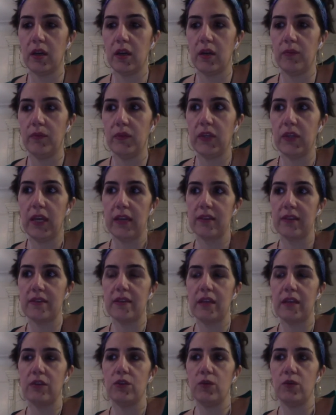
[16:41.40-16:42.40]
text
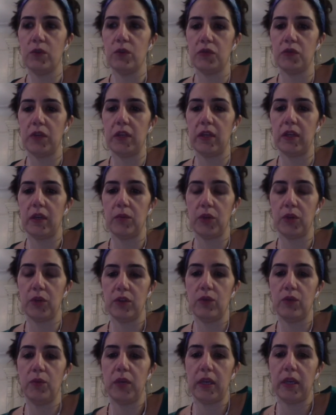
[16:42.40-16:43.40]
that you were reading, but
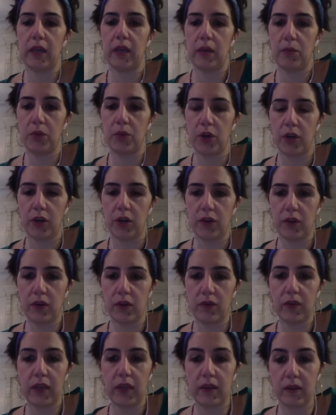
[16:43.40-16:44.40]
you became part
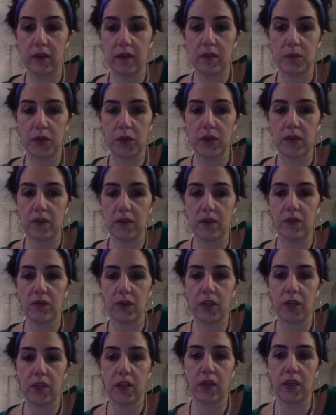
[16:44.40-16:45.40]
of that experience of
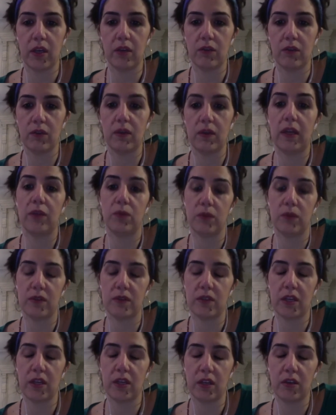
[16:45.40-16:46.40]
reading. So that was
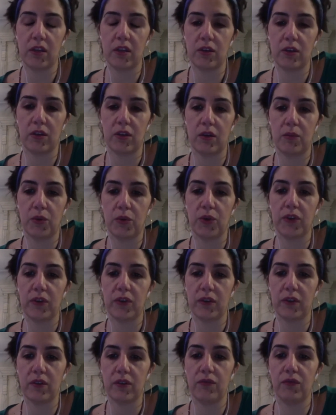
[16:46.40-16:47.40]
like another
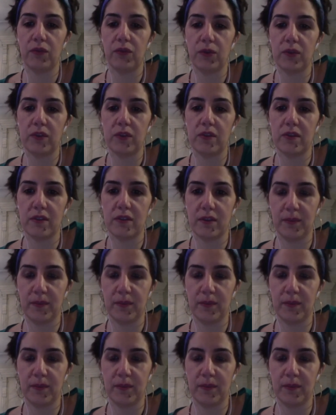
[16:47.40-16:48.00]
important influence.